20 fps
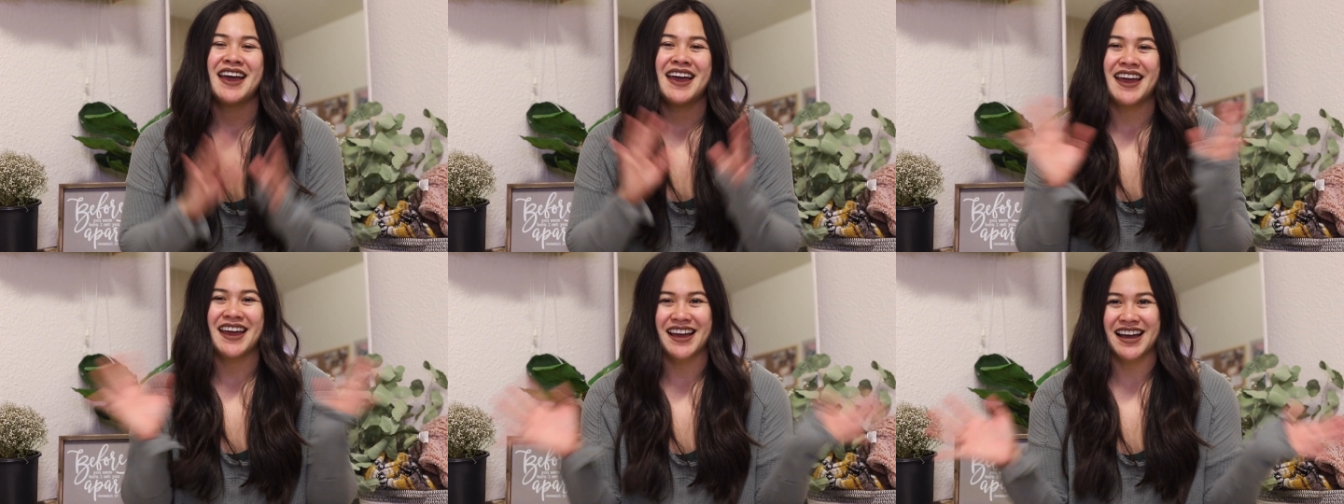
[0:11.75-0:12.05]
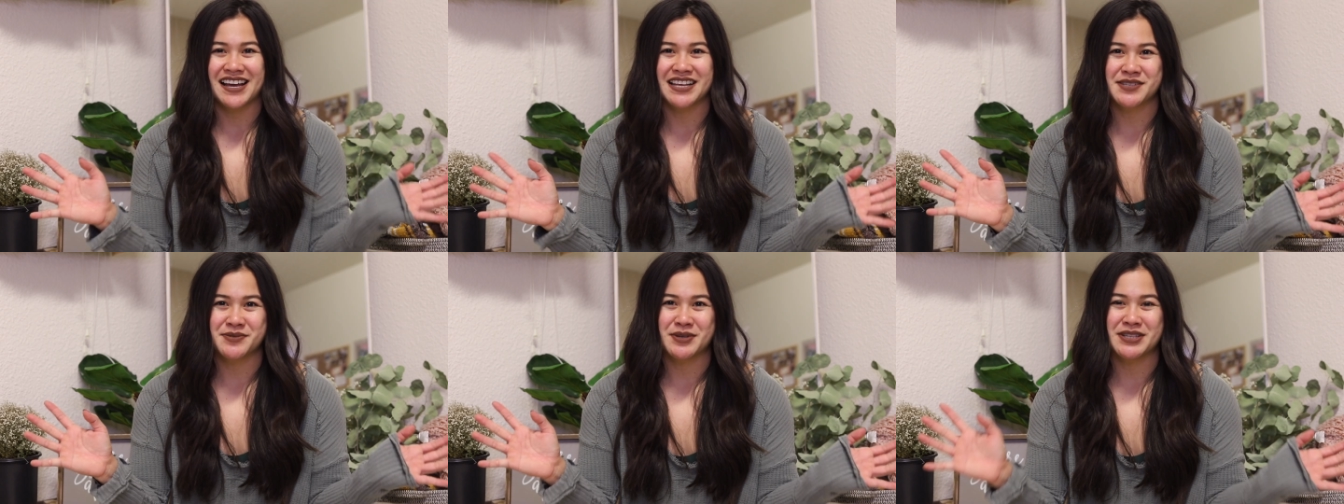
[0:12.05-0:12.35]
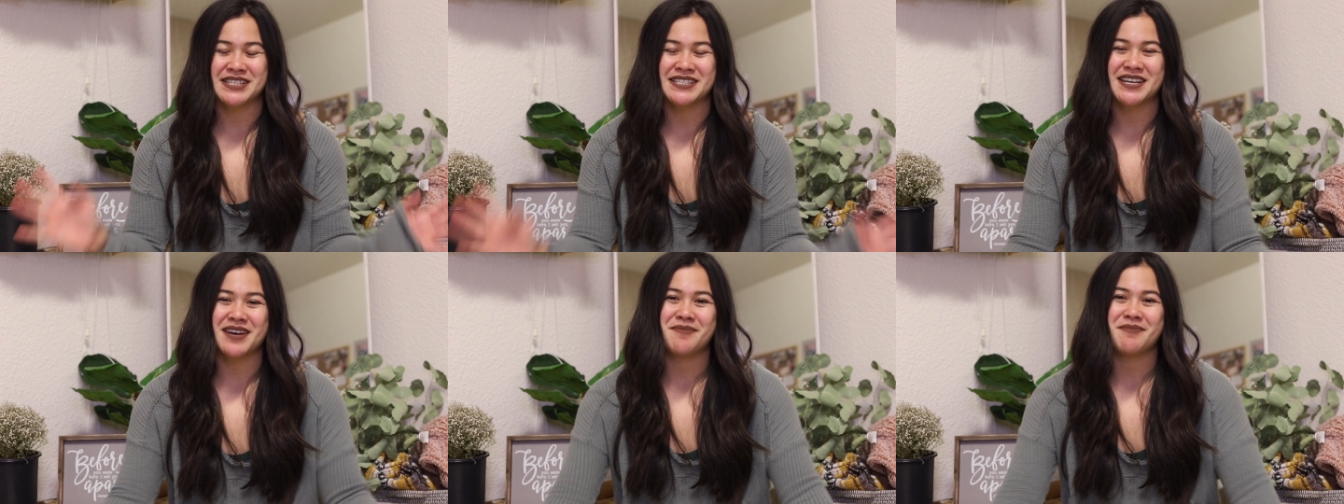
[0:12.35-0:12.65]
Hey guys,
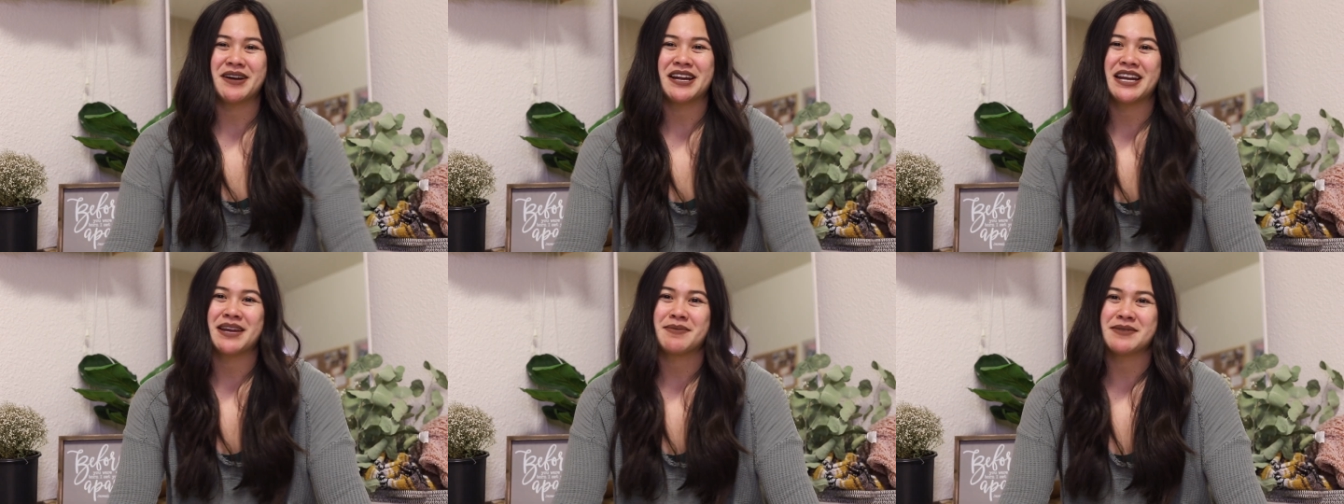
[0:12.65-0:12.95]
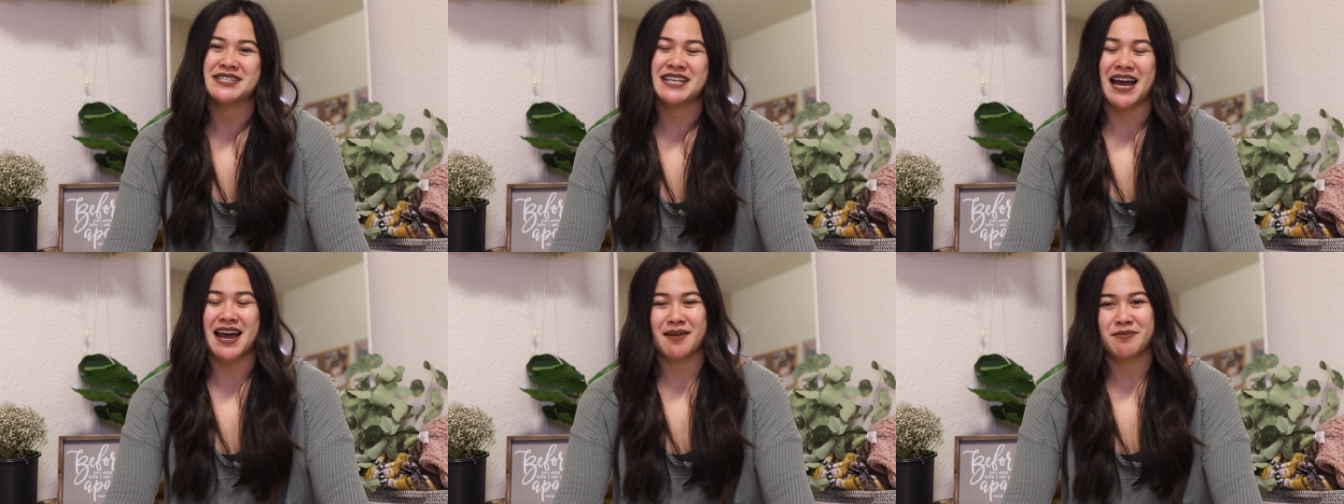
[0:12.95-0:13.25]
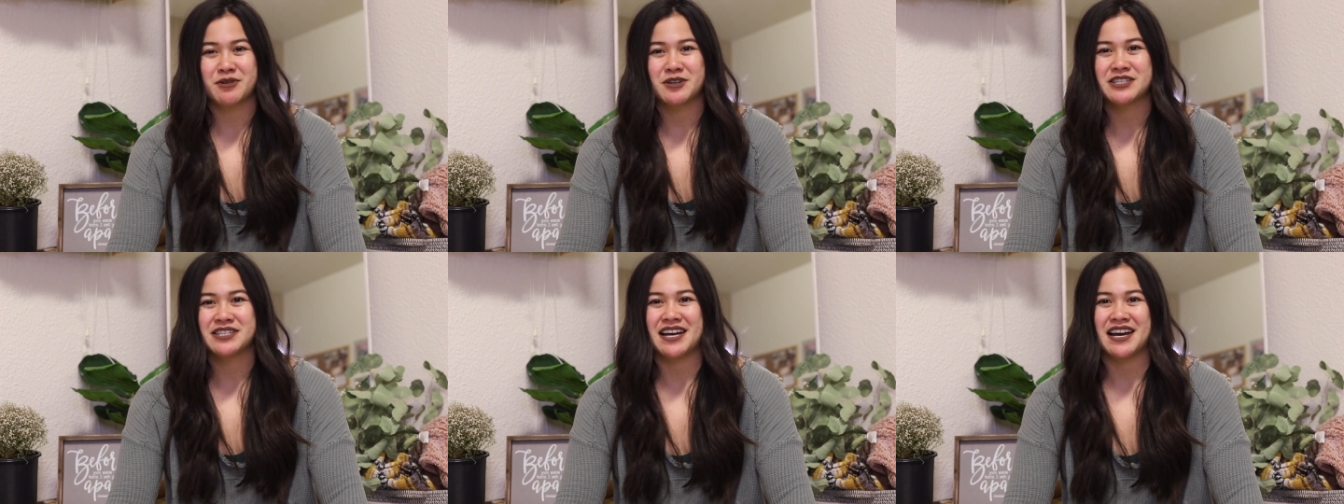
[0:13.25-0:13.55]
what's up? My name is
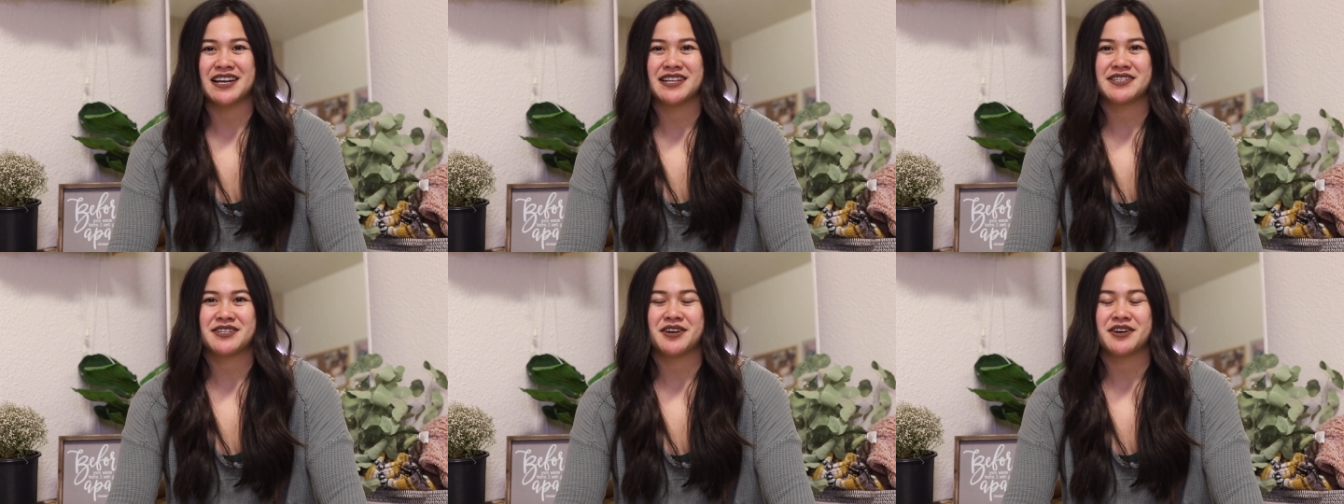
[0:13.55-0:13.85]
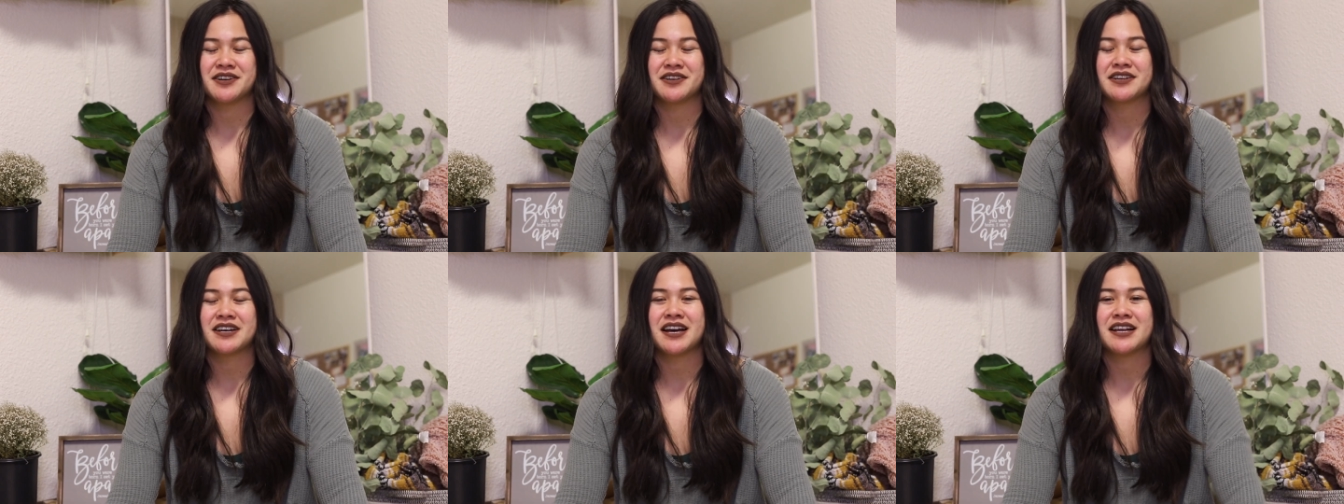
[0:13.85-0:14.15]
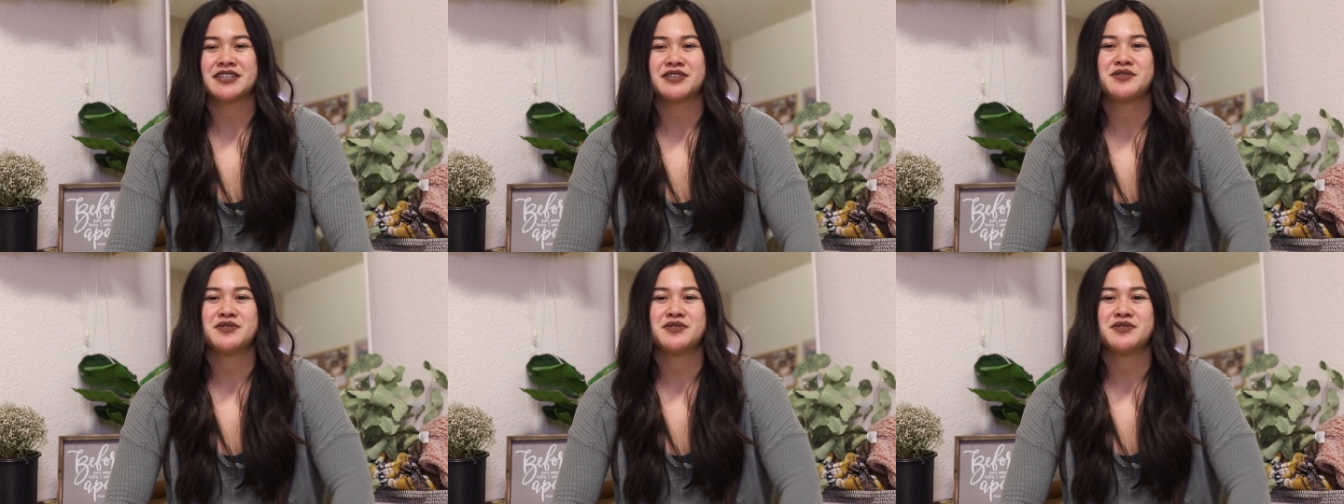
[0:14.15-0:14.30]
Amber Tantog.